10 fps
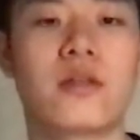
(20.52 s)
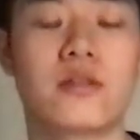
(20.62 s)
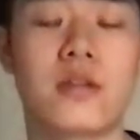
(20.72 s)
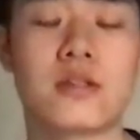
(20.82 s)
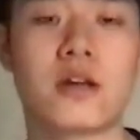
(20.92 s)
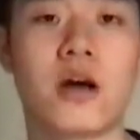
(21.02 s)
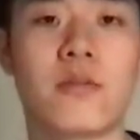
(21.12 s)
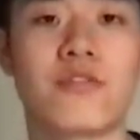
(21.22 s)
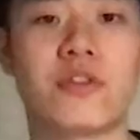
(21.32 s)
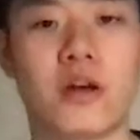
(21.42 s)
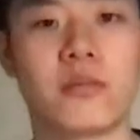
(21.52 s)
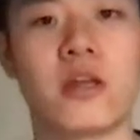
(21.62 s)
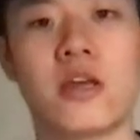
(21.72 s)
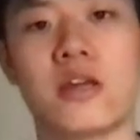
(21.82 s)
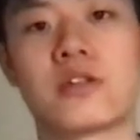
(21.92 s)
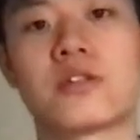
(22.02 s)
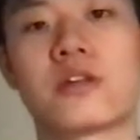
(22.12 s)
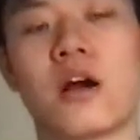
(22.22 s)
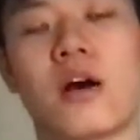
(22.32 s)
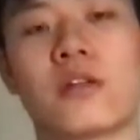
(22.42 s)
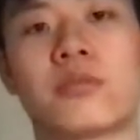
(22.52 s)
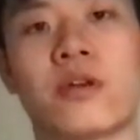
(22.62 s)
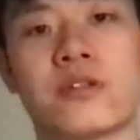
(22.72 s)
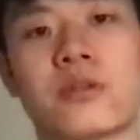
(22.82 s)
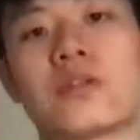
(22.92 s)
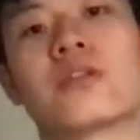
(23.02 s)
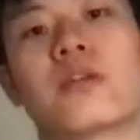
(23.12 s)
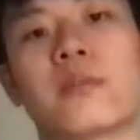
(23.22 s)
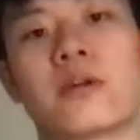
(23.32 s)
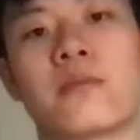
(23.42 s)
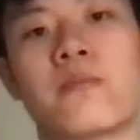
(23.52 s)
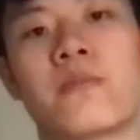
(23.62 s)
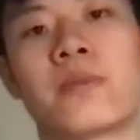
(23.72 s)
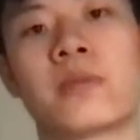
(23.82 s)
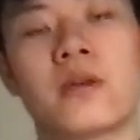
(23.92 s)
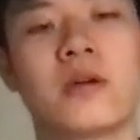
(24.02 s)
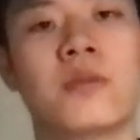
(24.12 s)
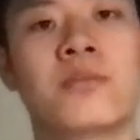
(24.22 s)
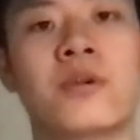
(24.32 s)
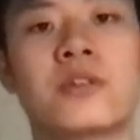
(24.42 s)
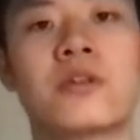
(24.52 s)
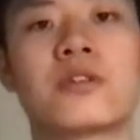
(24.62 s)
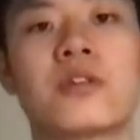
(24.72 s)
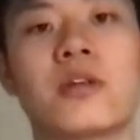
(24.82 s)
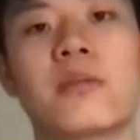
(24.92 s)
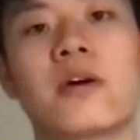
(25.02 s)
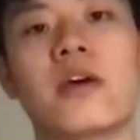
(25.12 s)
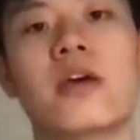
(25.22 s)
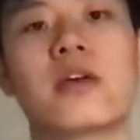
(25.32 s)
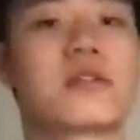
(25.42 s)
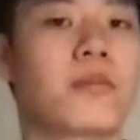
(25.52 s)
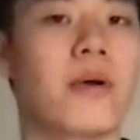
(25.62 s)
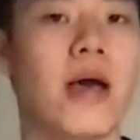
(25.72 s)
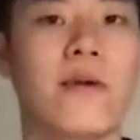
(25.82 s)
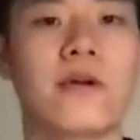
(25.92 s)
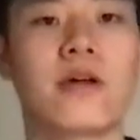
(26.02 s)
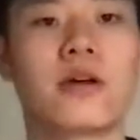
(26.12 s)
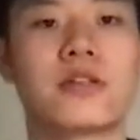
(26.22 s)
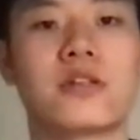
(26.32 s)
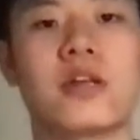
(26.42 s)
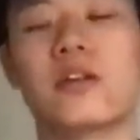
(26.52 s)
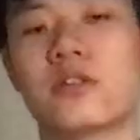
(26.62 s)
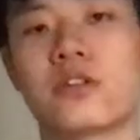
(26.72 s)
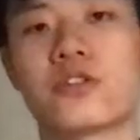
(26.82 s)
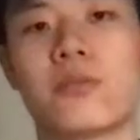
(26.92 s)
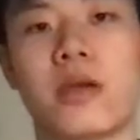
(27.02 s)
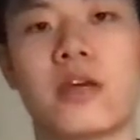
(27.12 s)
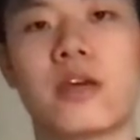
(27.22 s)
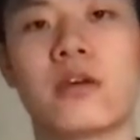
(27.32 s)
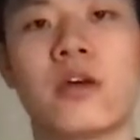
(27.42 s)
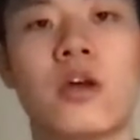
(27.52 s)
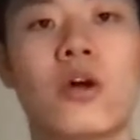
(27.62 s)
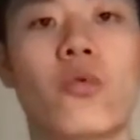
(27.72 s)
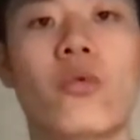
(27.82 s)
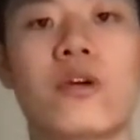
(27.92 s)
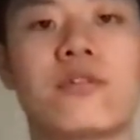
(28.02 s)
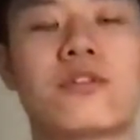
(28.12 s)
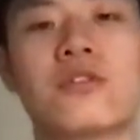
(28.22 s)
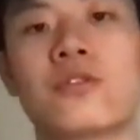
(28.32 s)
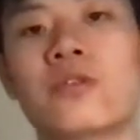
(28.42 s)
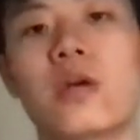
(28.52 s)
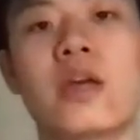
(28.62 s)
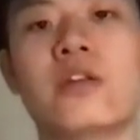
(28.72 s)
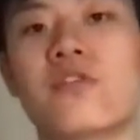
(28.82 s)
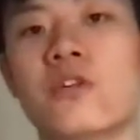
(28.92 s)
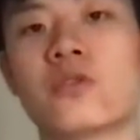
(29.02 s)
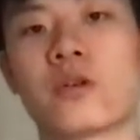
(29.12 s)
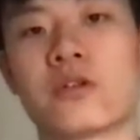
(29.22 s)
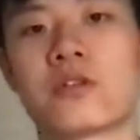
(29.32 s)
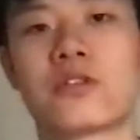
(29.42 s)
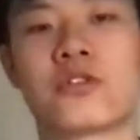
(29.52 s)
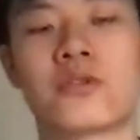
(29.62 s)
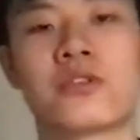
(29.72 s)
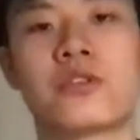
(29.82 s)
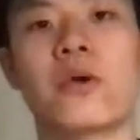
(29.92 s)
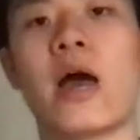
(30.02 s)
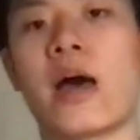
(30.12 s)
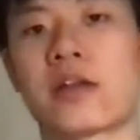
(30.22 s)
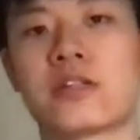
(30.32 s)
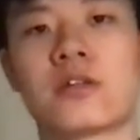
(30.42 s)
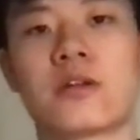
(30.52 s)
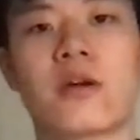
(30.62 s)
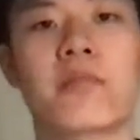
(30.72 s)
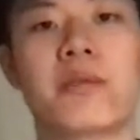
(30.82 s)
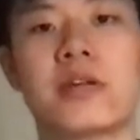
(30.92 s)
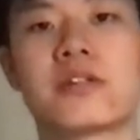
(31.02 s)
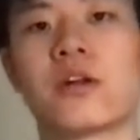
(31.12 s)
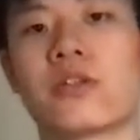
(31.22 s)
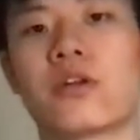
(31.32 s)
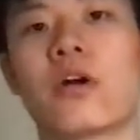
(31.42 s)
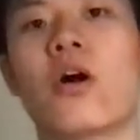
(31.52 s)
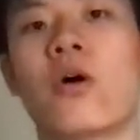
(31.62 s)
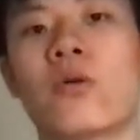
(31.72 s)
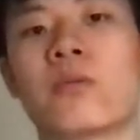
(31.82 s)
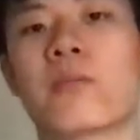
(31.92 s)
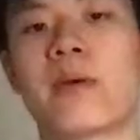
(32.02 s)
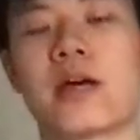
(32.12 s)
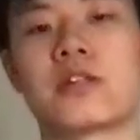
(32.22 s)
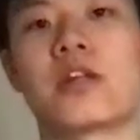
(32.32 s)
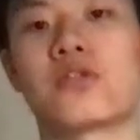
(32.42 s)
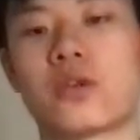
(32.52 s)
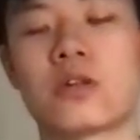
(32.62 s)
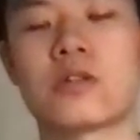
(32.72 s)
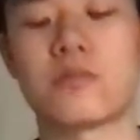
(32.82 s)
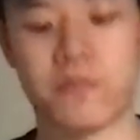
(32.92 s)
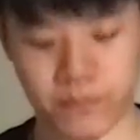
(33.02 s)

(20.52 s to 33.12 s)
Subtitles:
This common phenomenon is called the prisoner's dilemma. Prisoner's dilemma is a paradox in decision making with two individuals choose to act based on their own best interest.